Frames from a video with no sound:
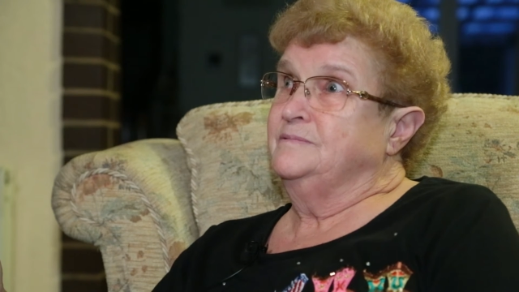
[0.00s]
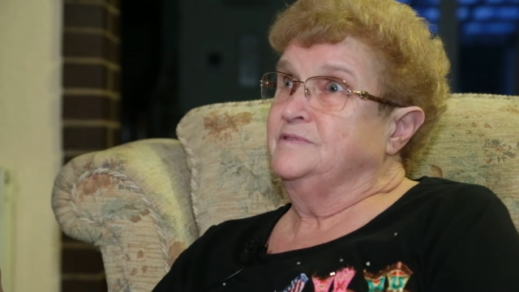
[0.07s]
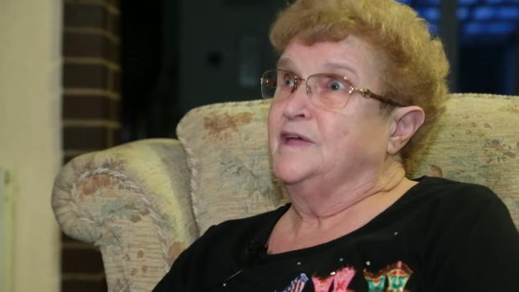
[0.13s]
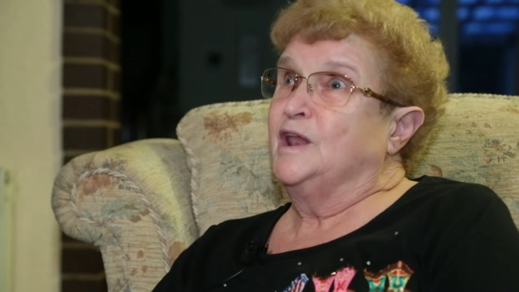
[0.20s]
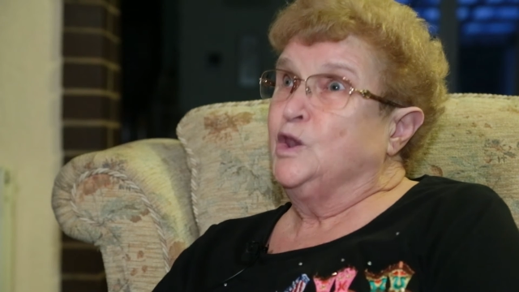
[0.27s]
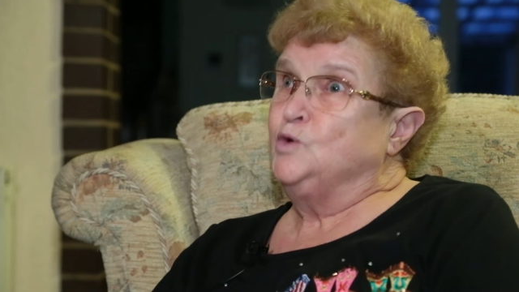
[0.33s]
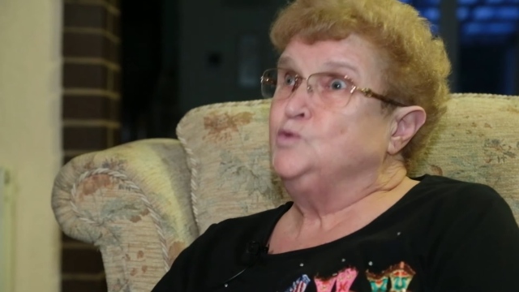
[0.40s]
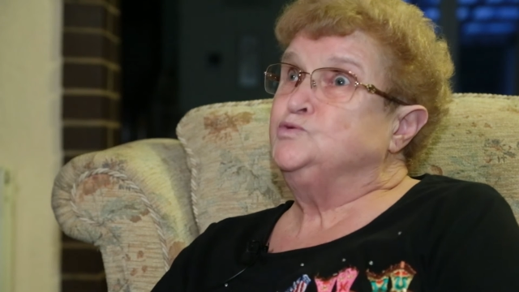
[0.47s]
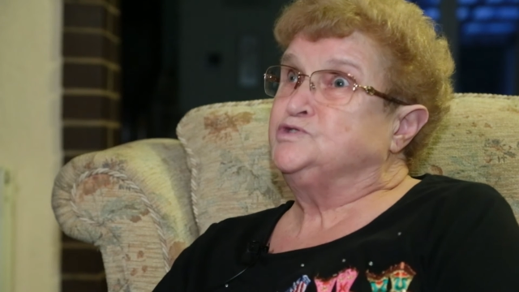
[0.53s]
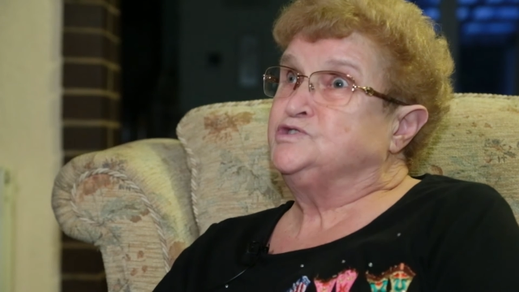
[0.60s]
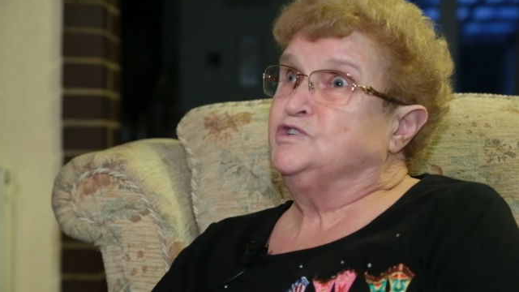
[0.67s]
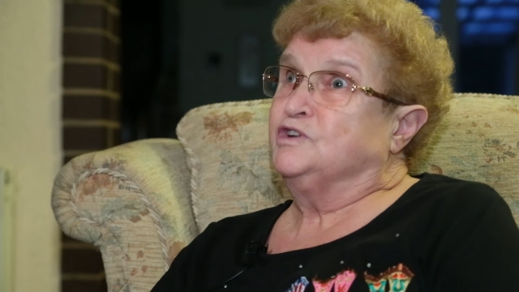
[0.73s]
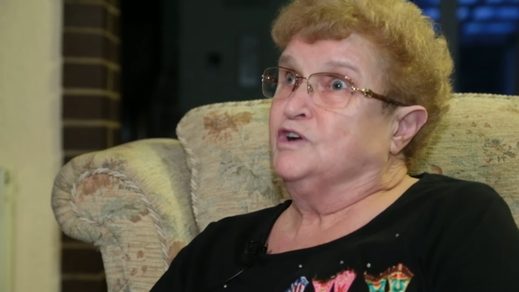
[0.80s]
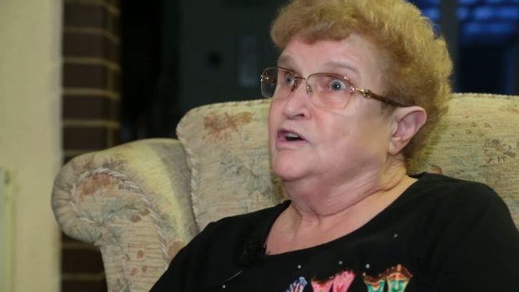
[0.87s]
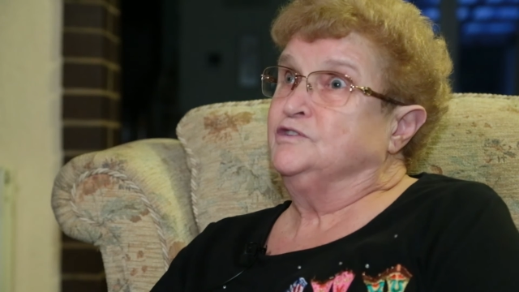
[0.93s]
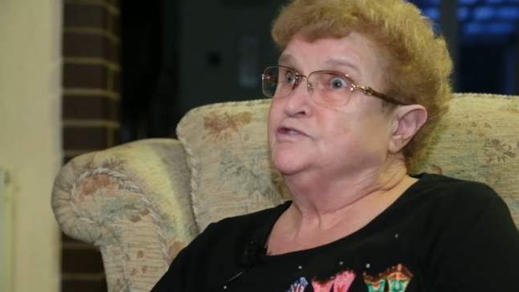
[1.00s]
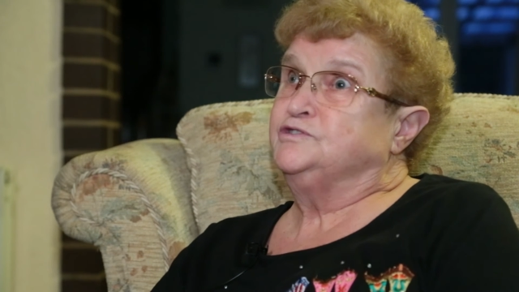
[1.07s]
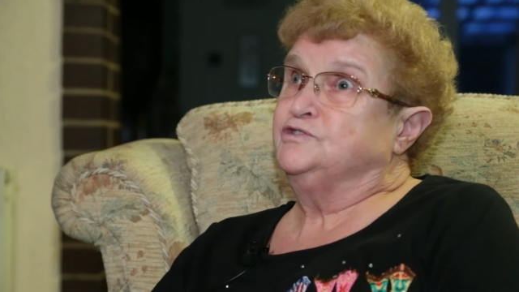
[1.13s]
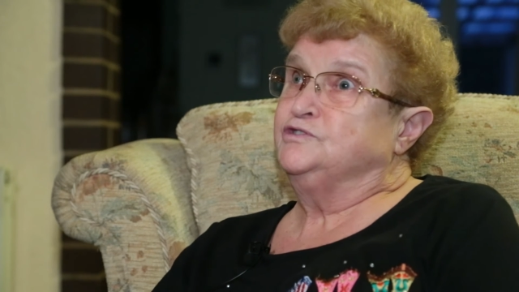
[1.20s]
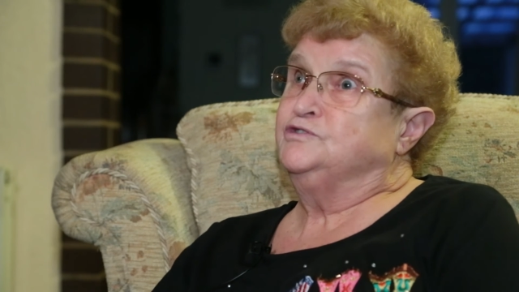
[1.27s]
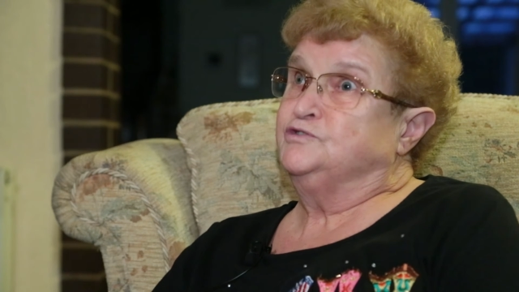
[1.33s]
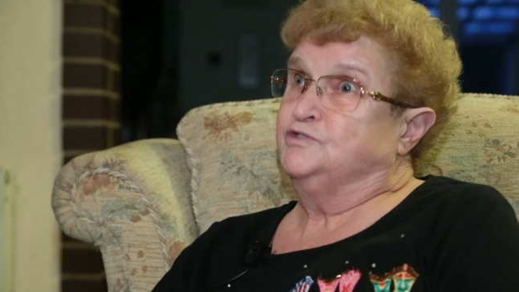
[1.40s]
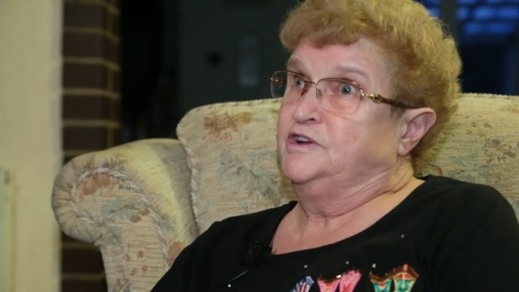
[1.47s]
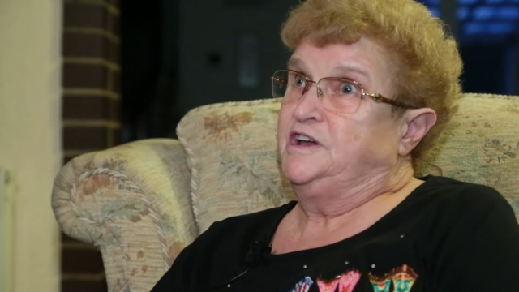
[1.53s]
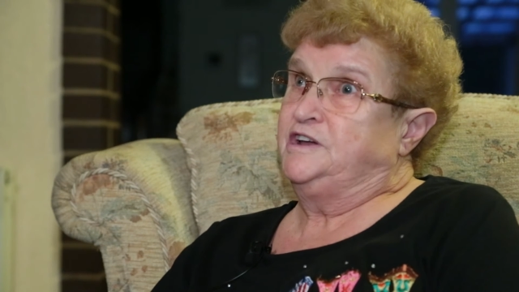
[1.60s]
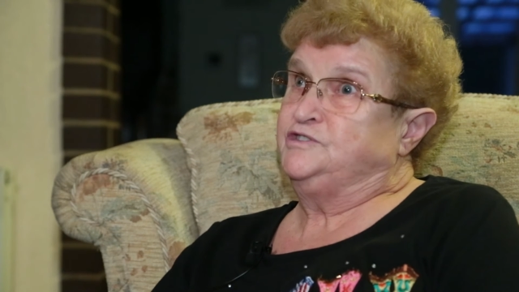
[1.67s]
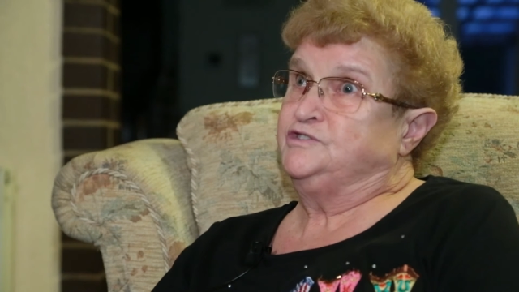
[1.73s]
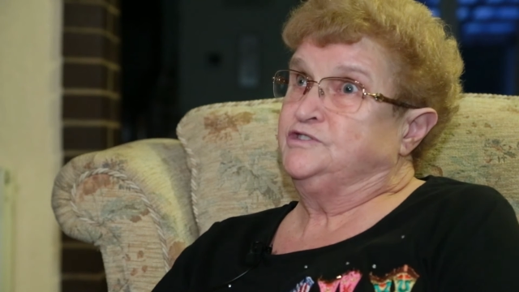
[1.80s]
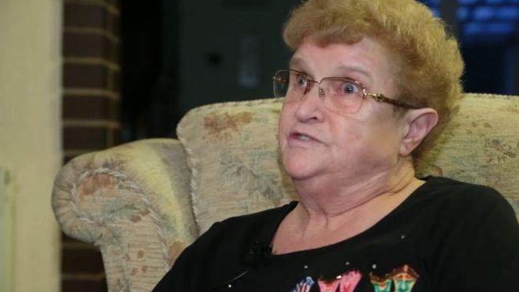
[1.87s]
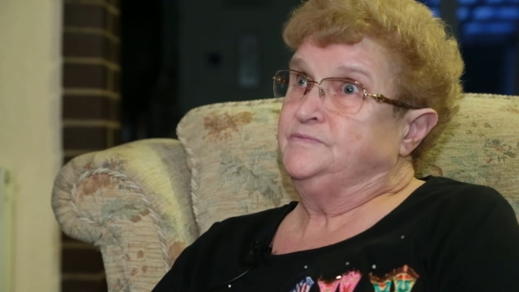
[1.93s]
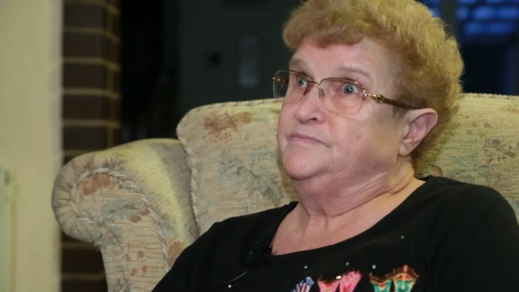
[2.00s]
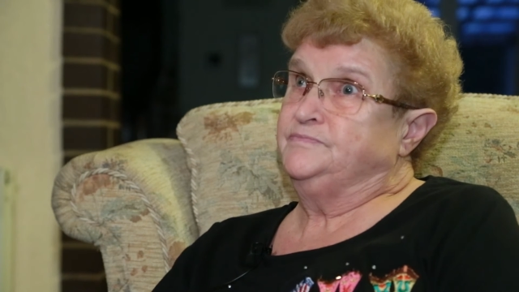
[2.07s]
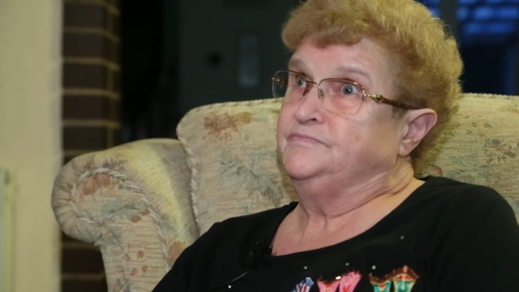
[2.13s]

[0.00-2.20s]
they lose their concentration.